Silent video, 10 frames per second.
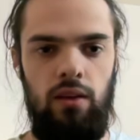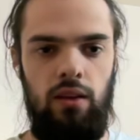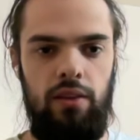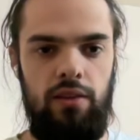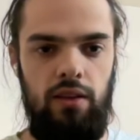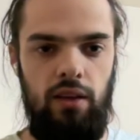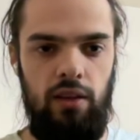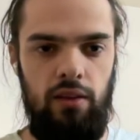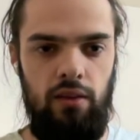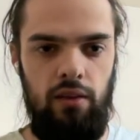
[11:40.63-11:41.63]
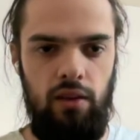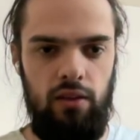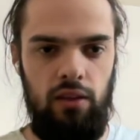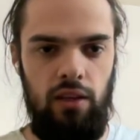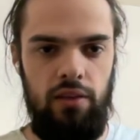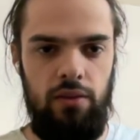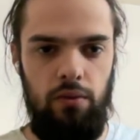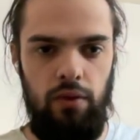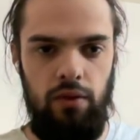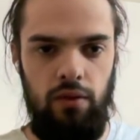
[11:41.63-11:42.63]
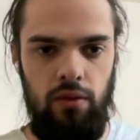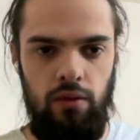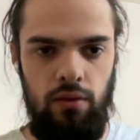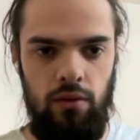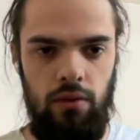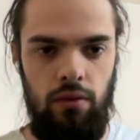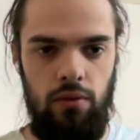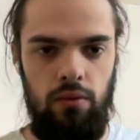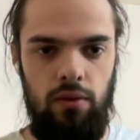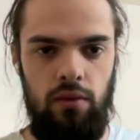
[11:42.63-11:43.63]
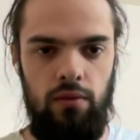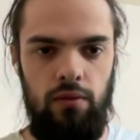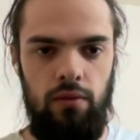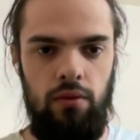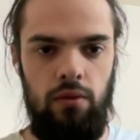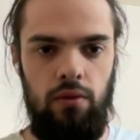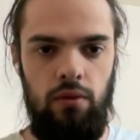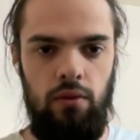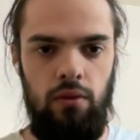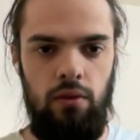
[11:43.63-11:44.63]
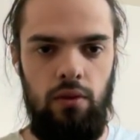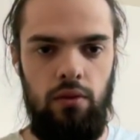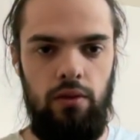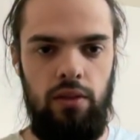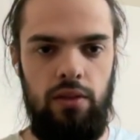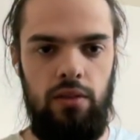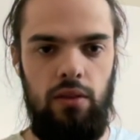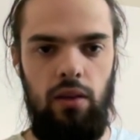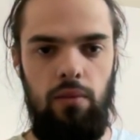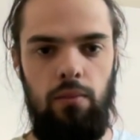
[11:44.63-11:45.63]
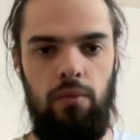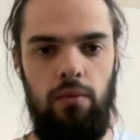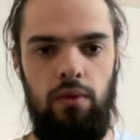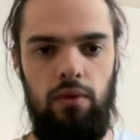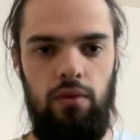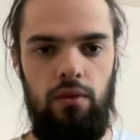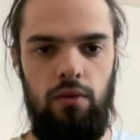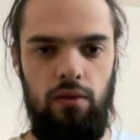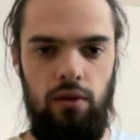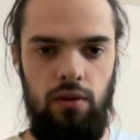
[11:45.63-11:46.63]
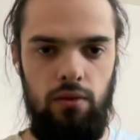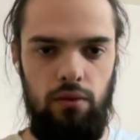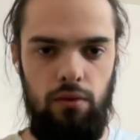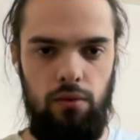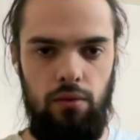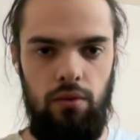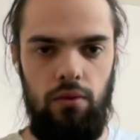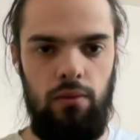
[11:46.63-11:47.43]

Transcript: Let's add a class to it, new div, class name equal new.